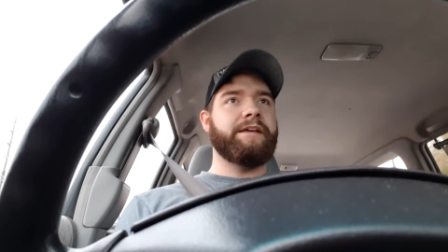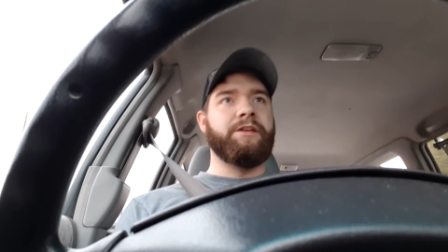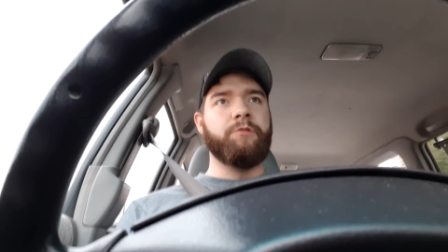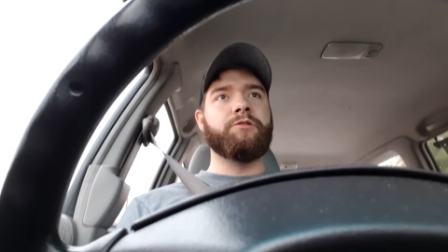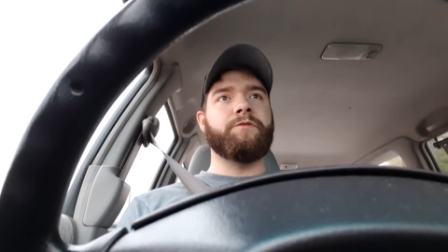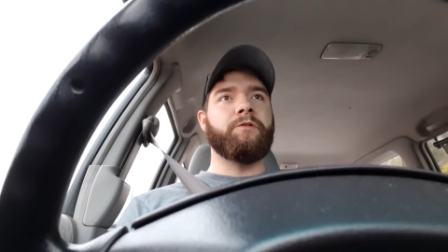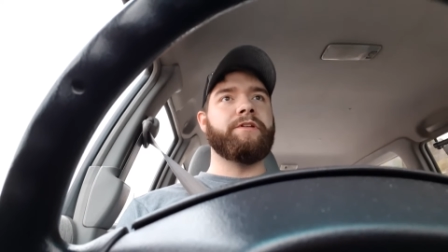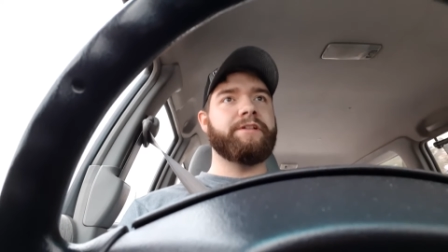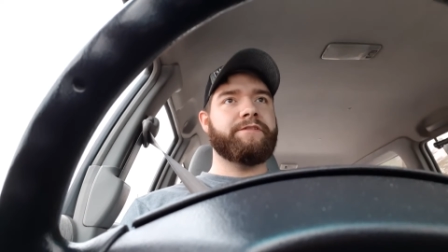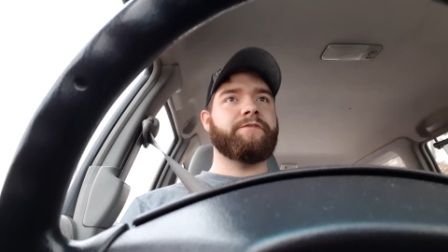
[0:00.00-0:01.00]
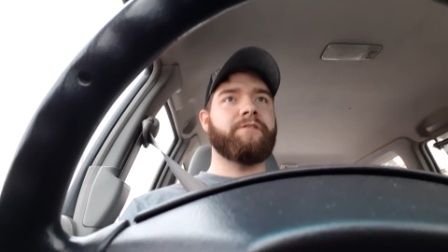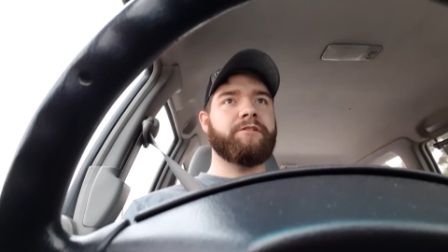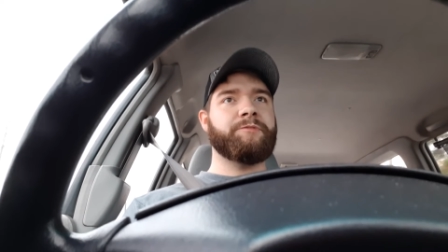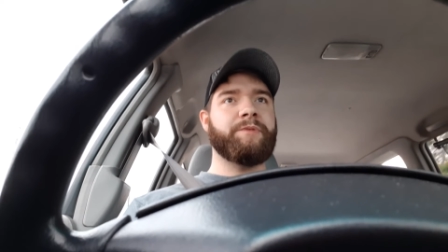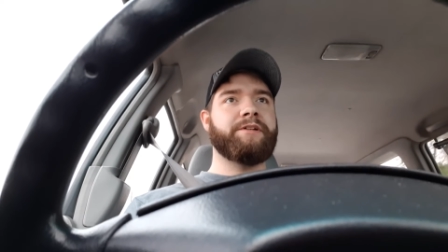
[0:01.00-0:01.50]
usefulness for
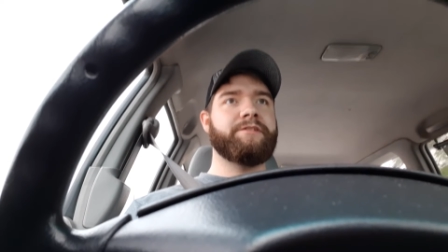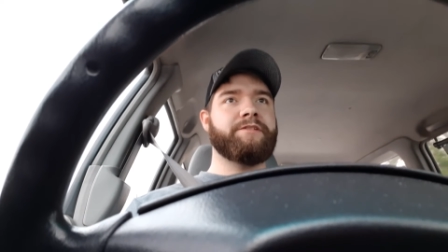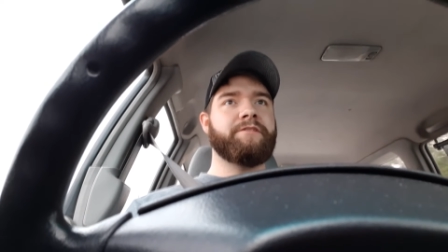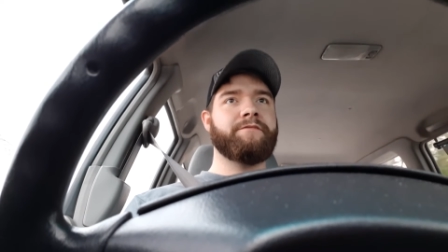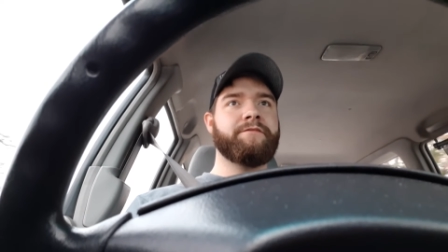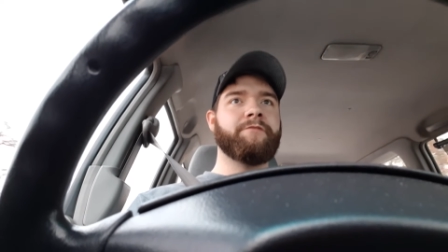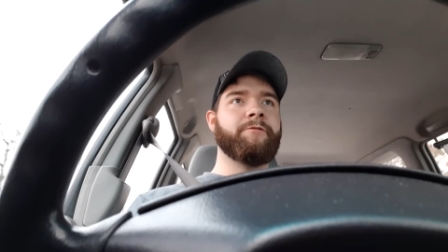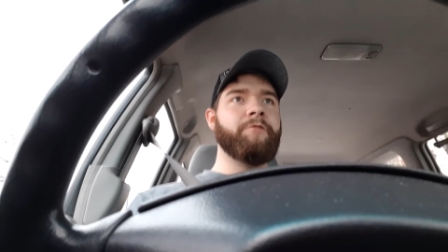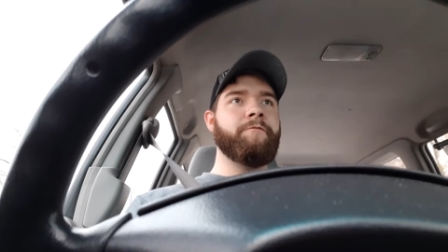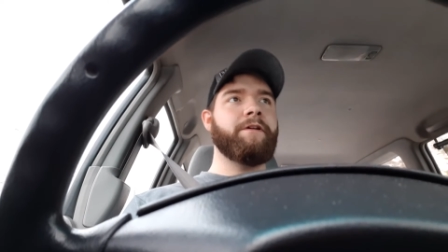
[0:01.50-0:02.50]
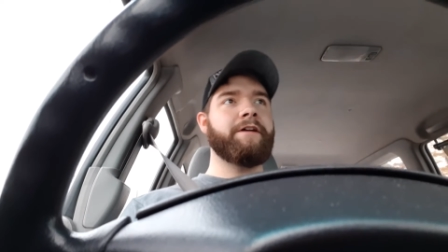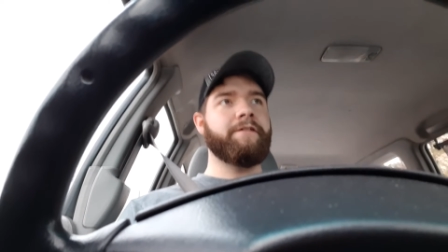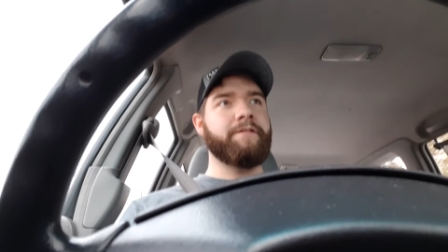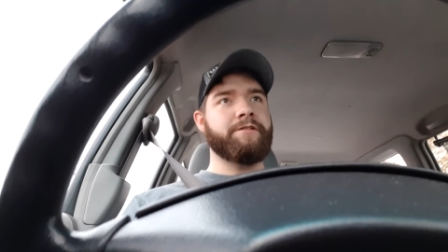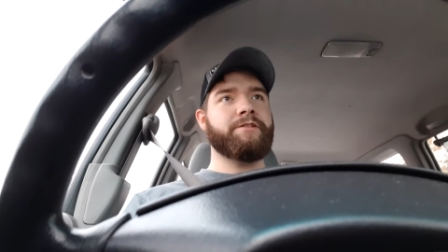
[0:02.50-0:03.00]
us because the roof line
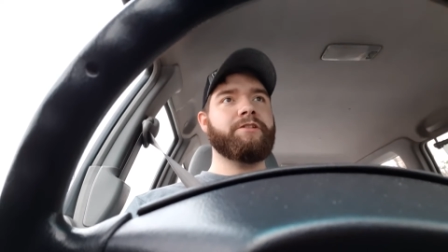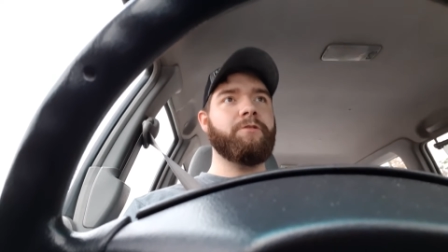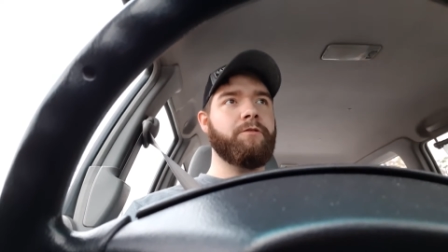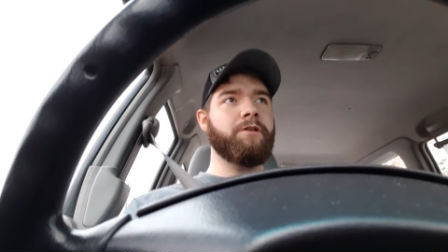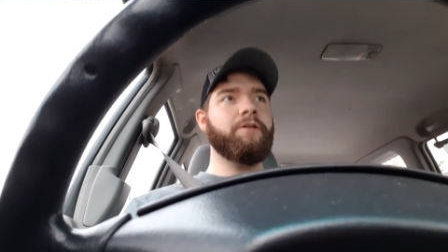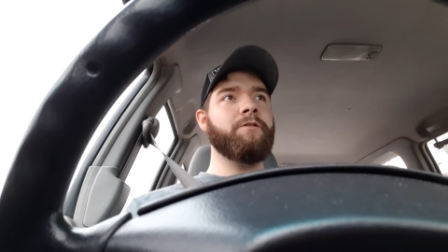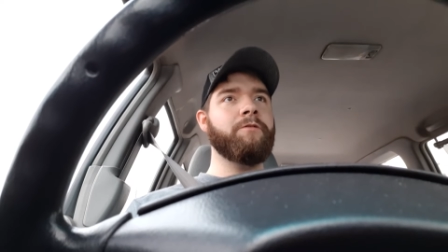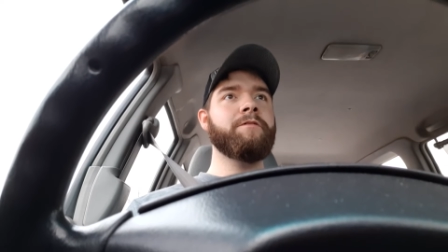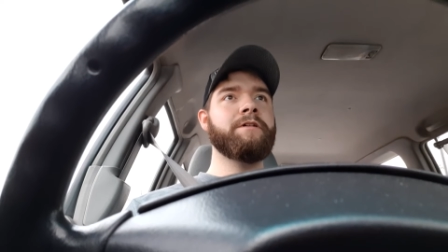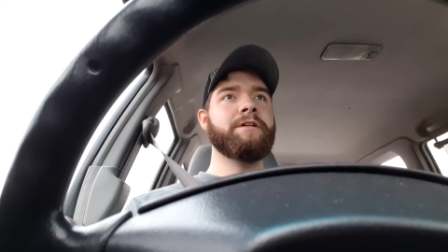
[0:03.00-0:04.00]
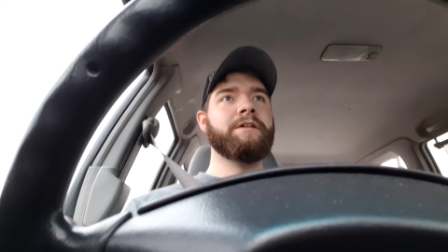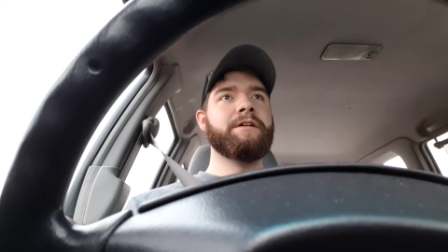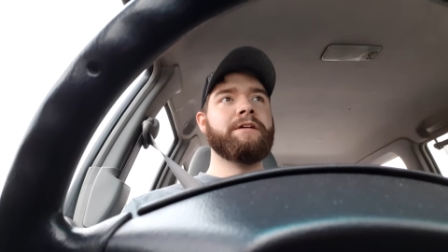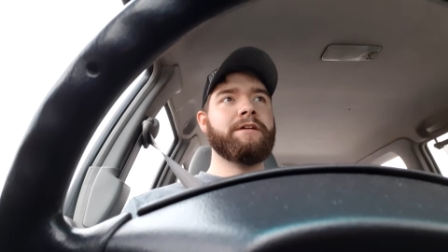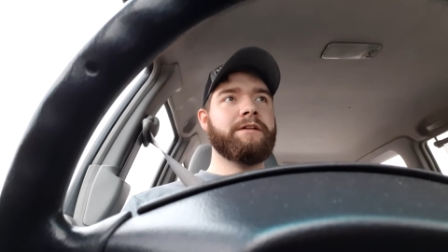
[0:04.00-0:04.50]
on it is so low,
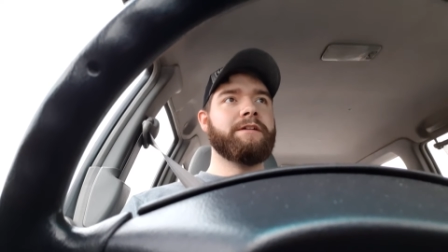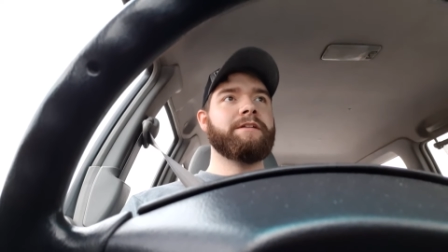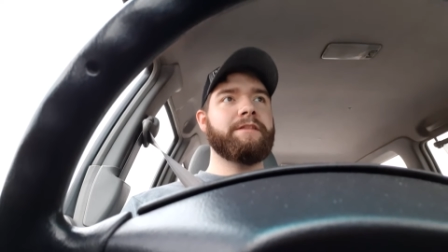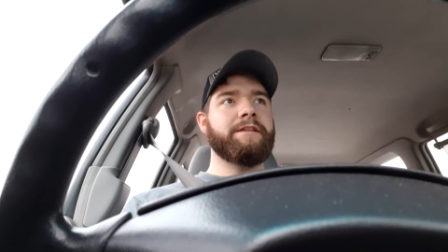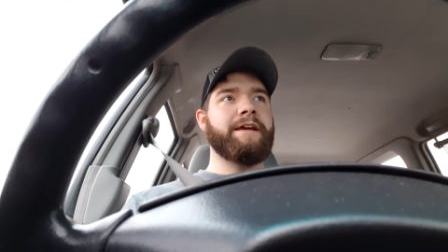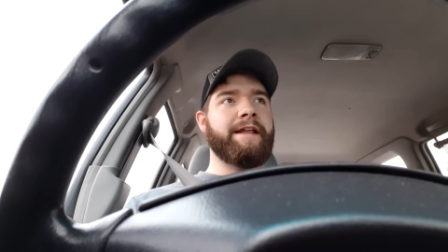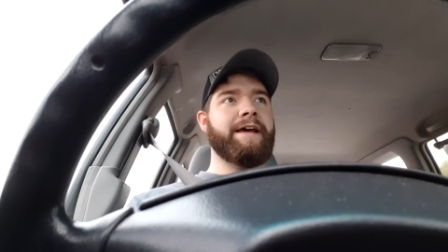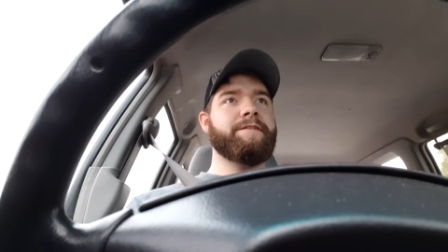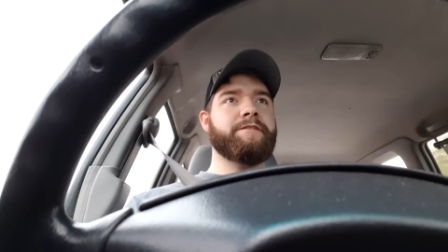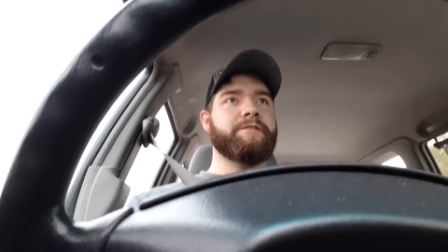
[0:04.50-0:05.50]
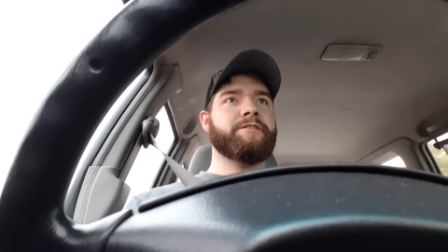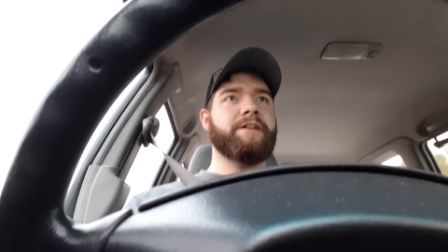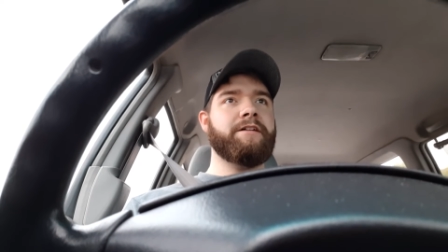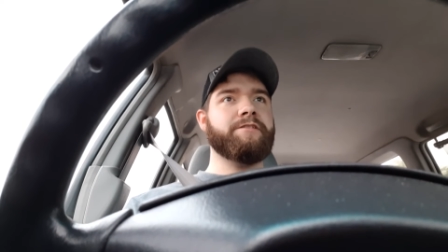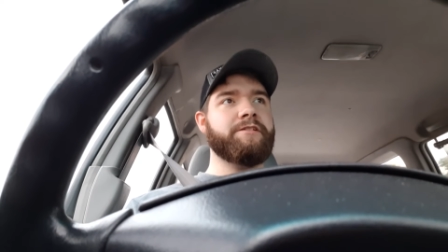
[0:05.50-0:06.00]
and having the
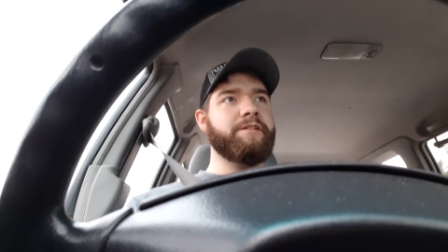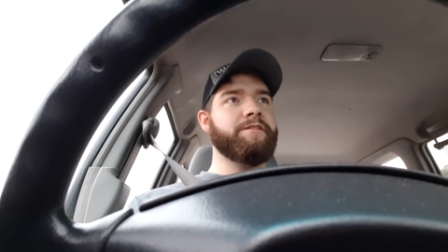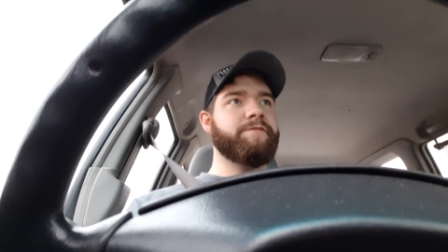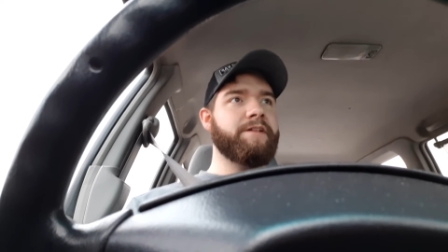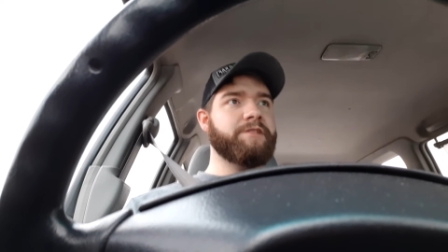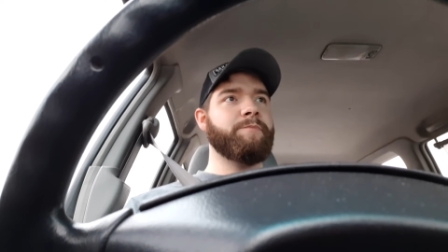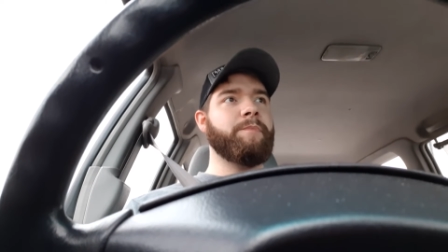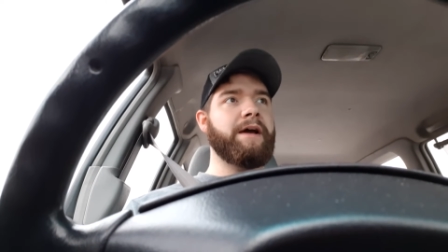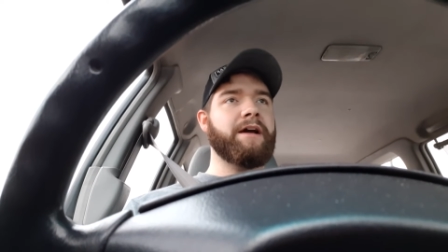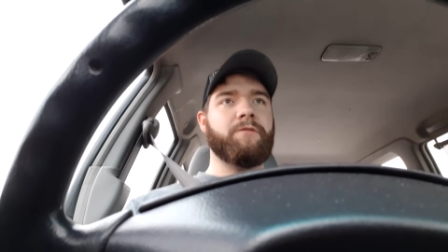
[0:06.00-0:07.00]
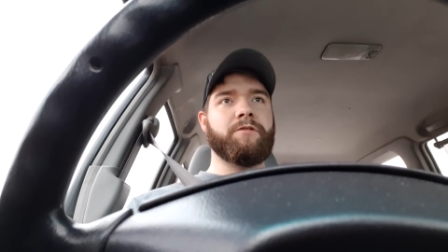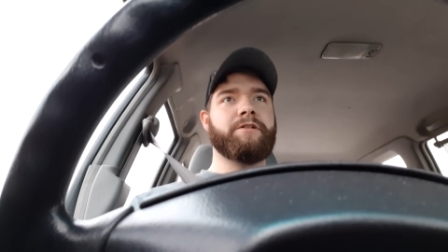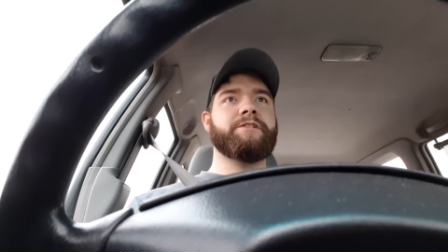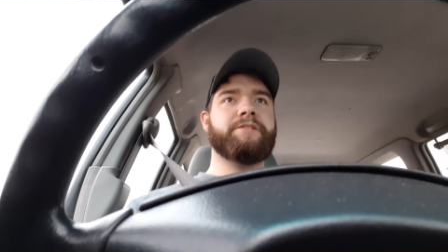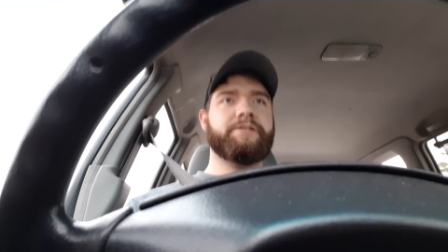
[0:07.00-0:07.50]
child seat face
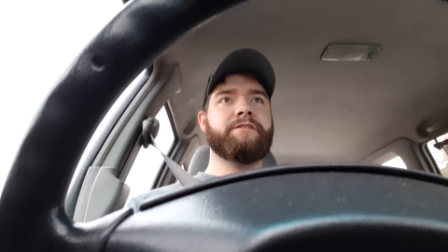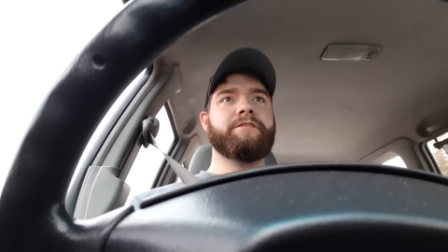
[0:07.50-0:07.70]
backwards,